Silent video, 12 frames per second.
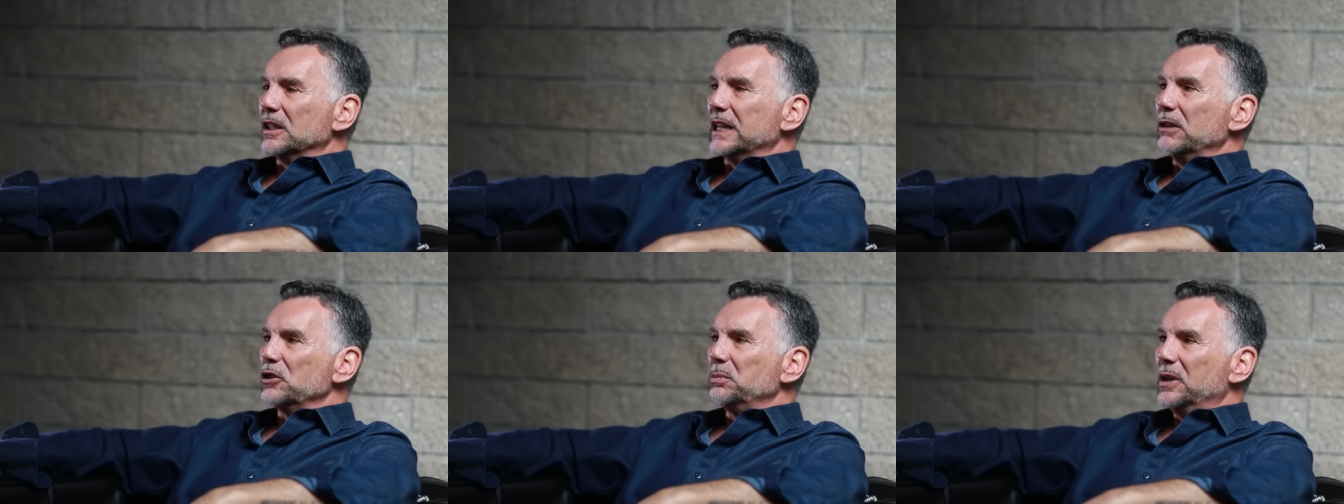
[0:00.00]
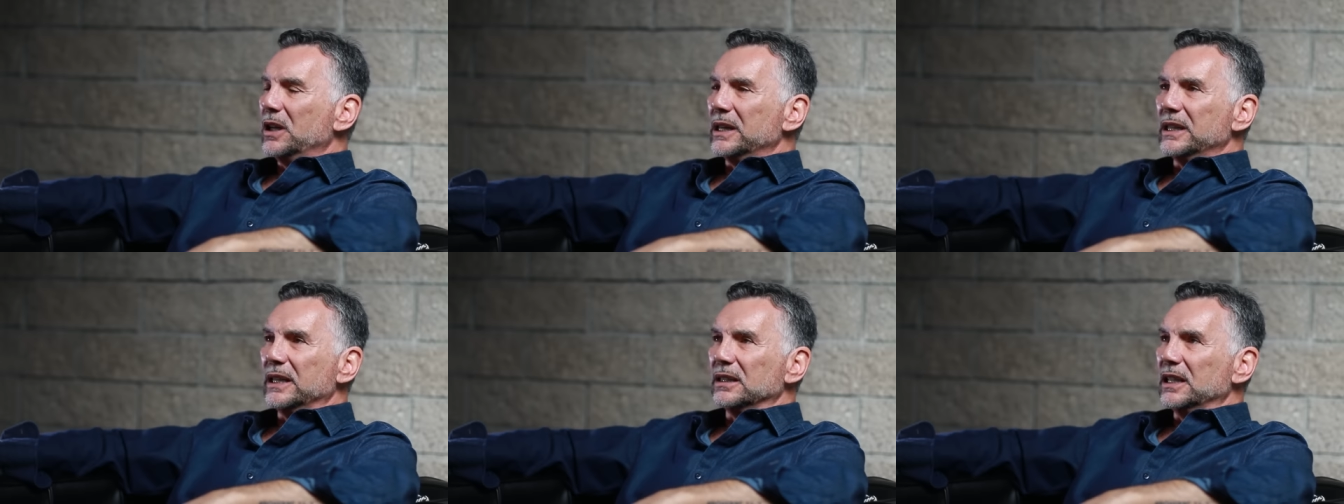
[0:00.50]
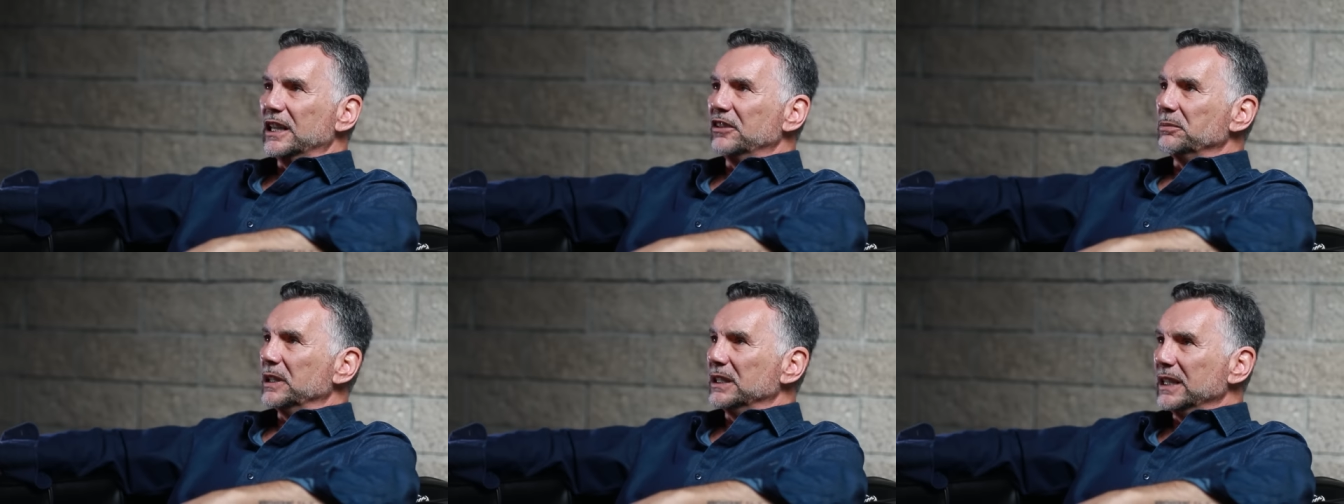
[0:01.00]
Look, I was part of that
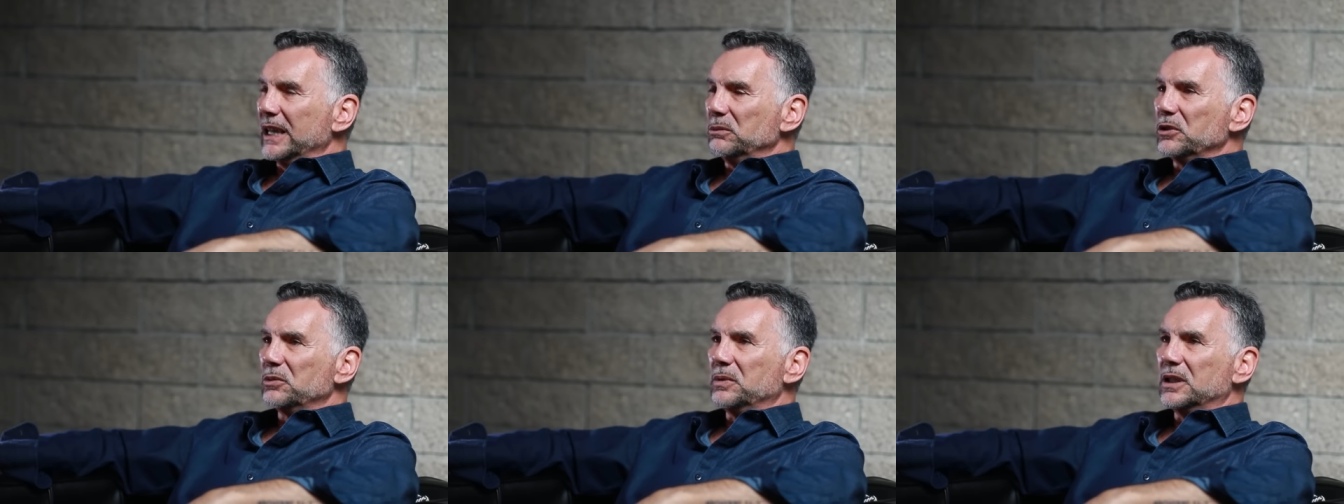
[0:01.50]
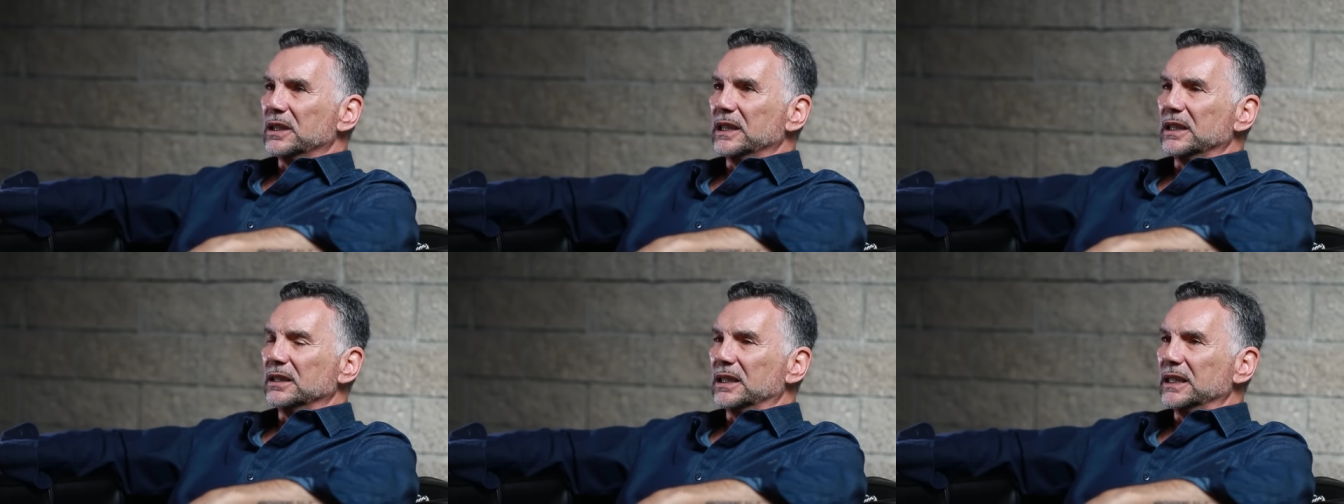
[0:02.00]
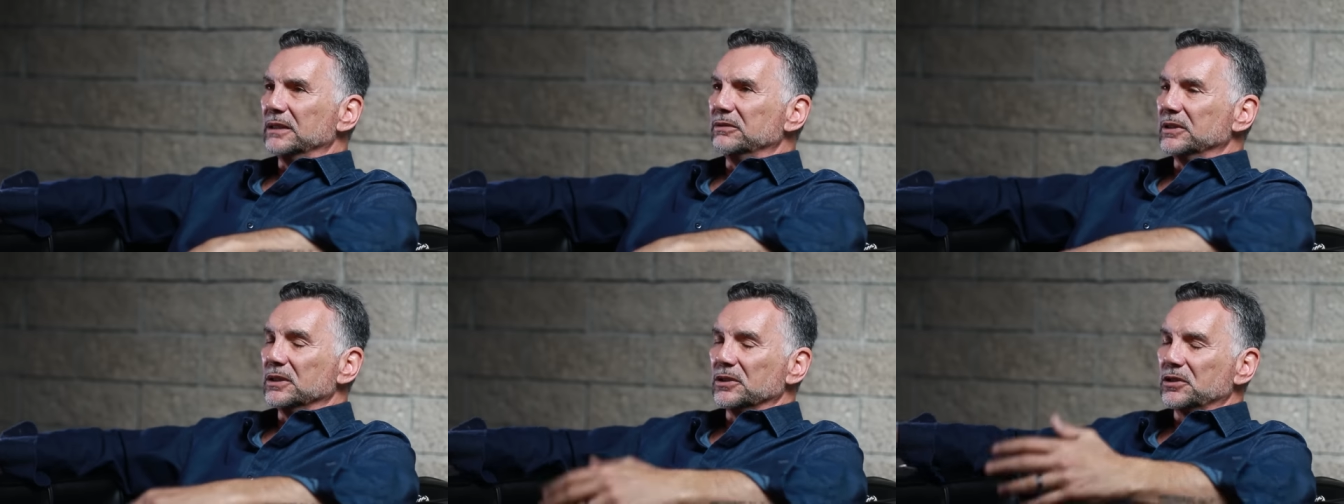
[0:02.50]
life. My dad was part of that
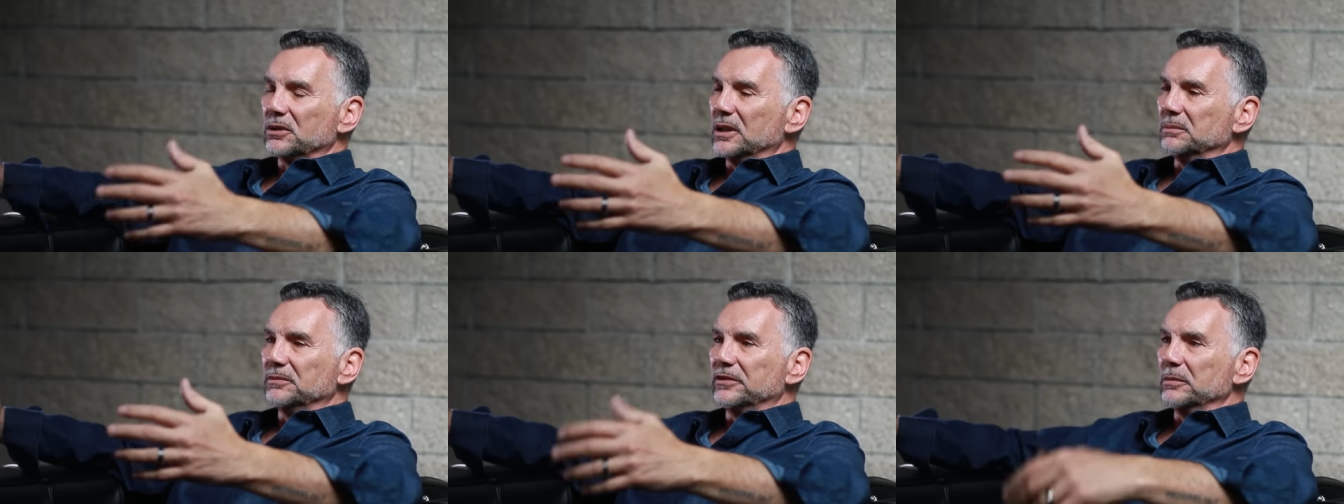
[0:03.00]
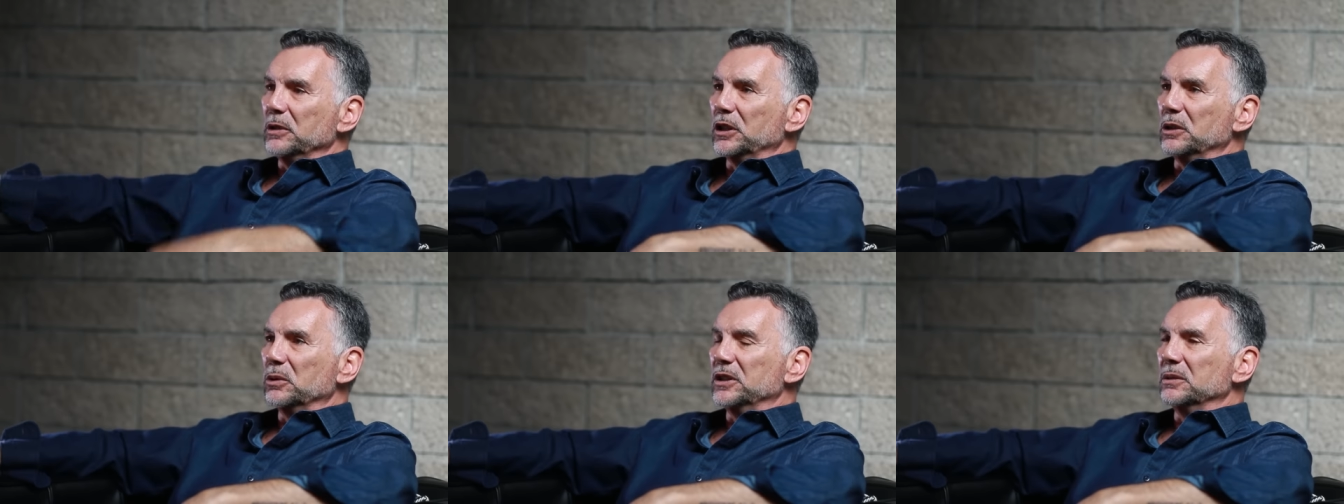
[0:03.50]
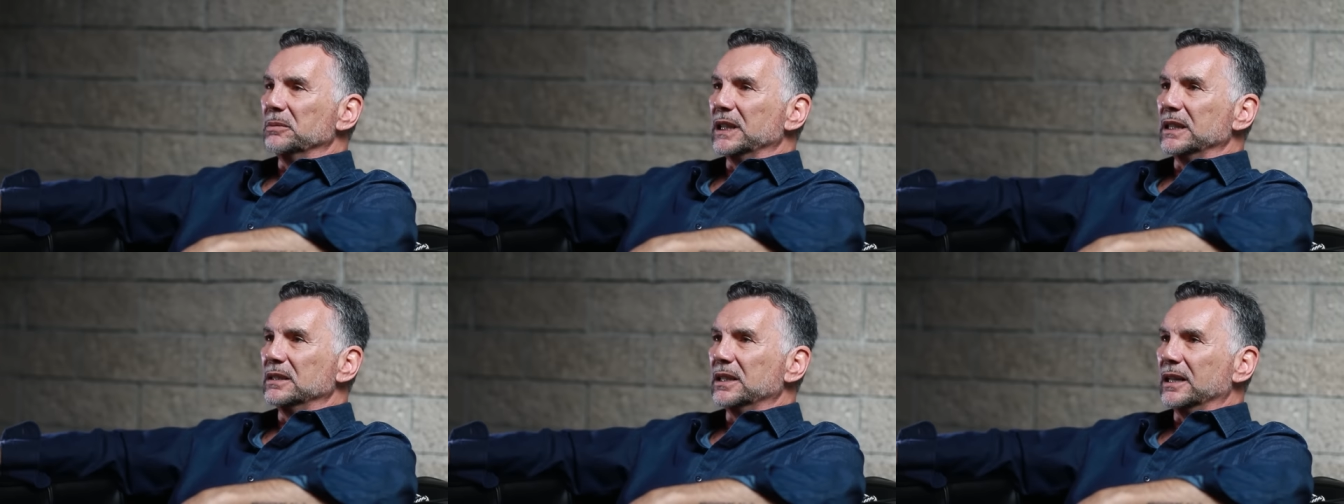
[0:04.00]
life. You know, so I'm familiar with it
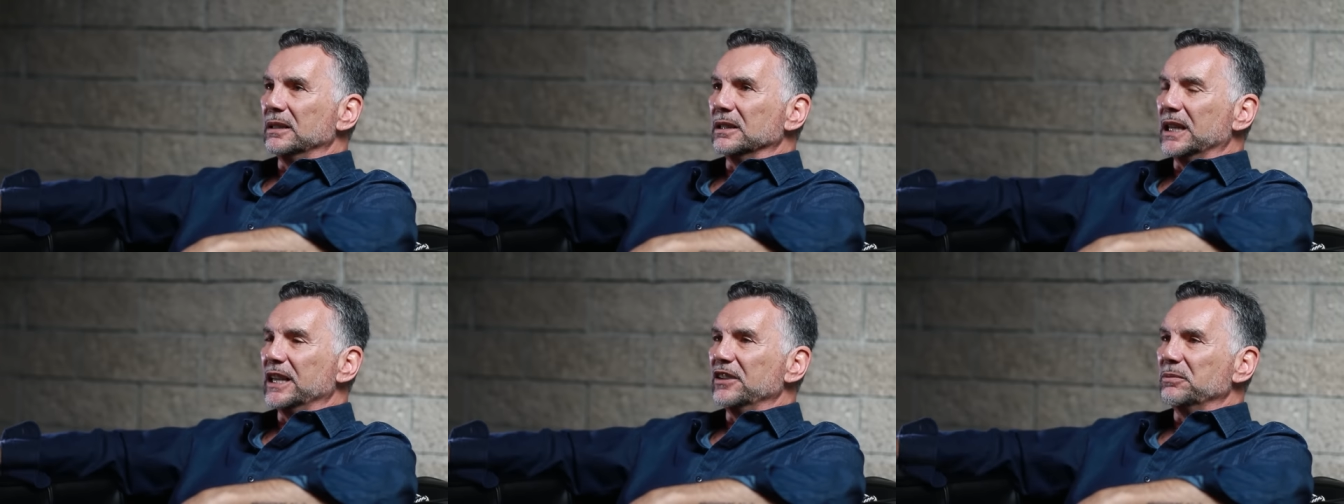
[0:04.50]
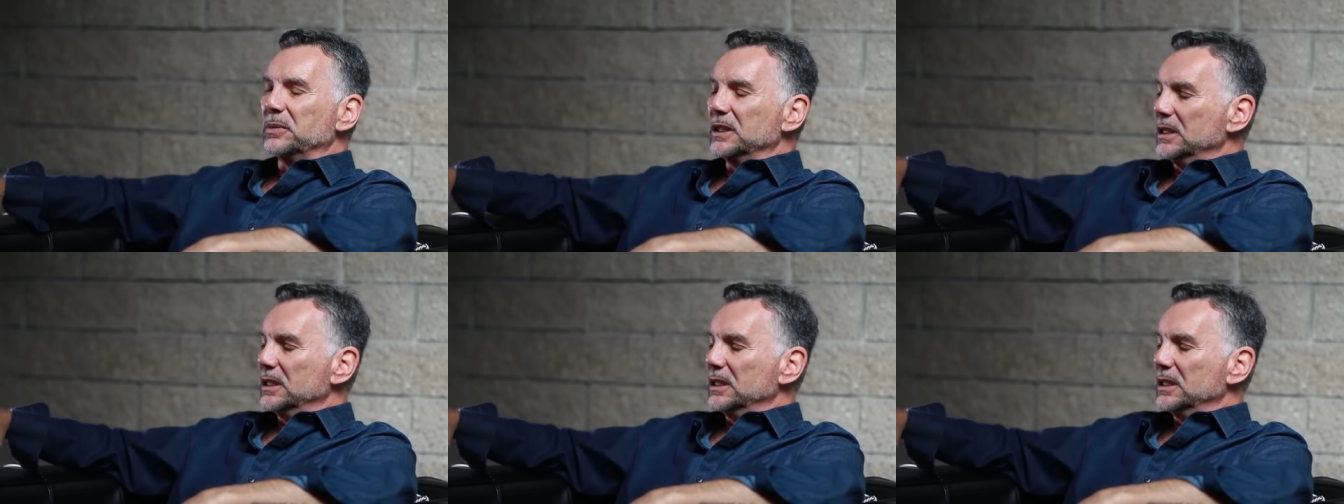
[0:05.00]
my entire life.